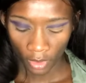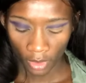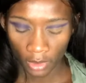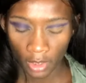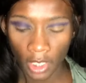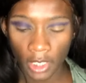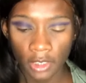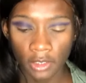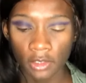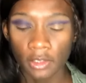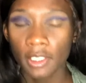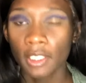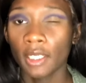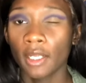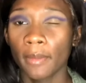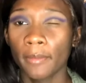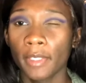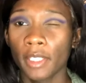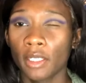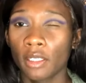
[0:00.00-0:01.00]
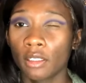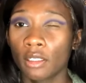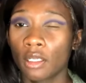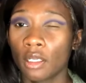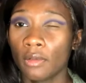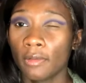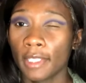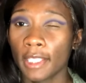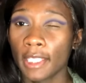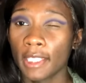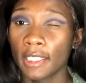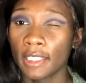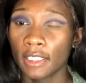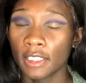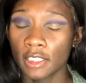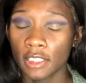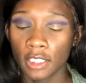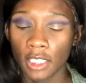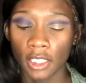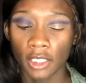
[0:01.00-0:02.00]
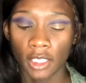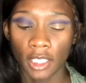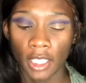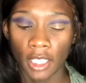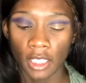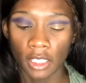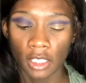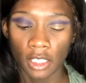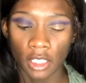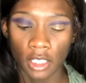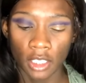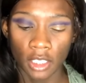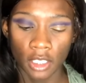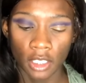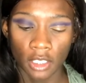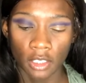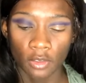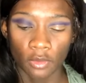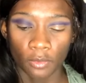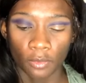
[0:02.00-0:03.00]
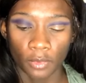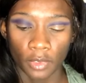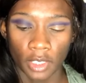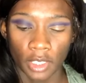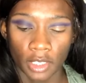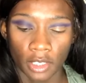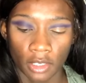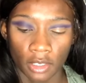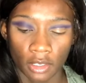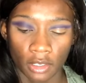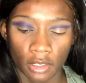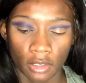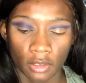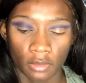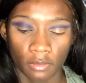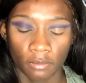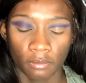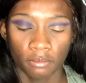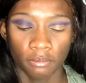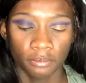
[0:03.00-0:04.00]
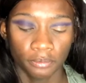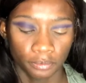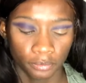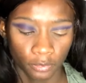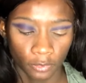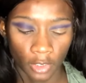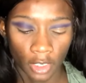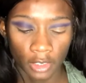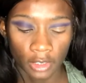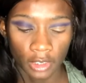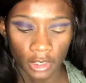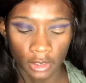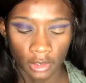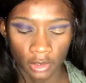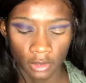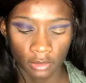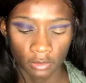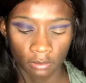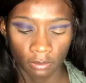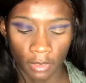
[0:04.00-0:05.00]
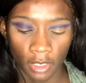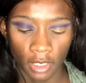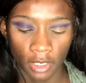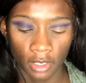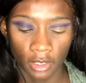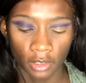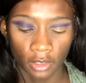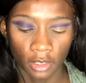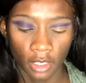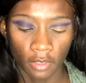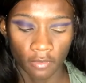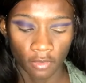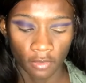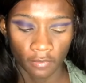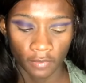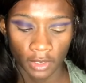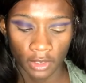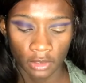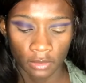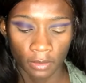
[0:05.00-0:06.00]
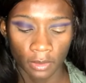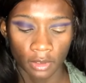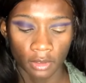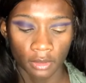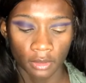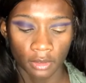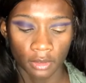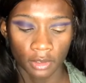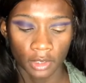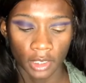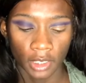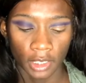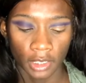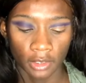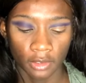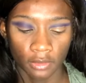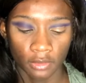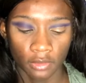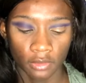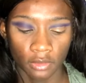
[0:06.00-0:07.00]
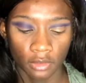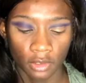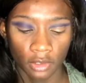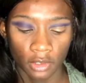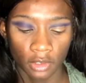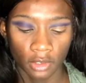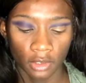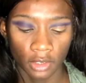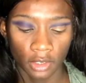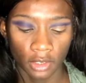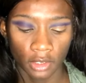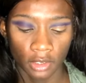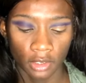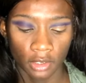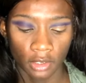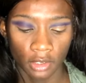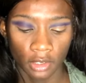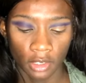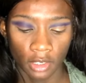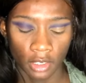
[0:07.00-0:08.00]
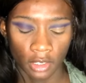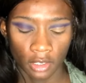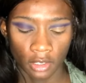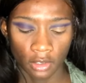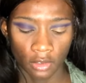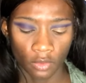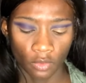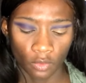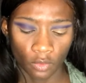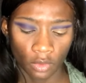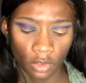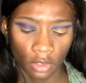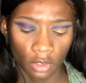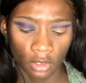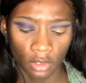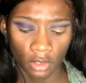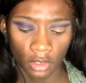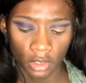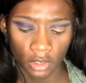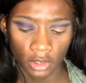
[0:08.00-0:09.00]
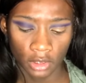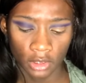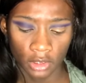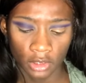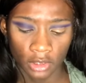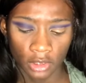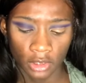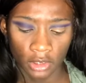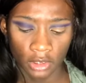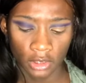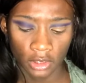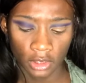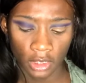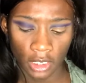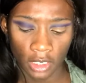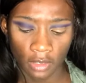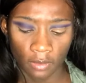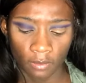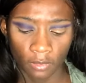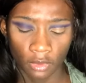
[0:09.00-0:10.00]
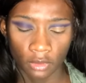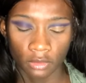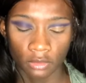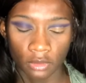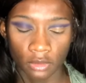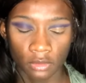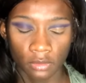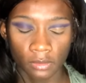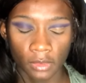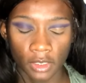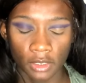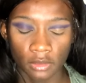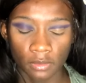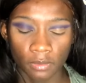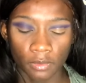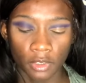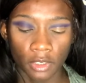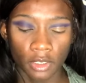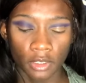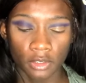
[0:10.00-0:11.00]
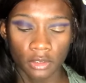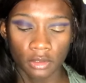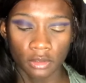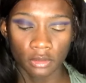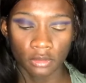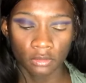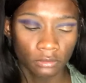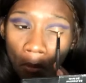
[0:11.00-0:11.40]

Okay, so then I'm gonna go ahead and set that in with this, my Cover Effects powder that I used earlier on this same little smudge brush.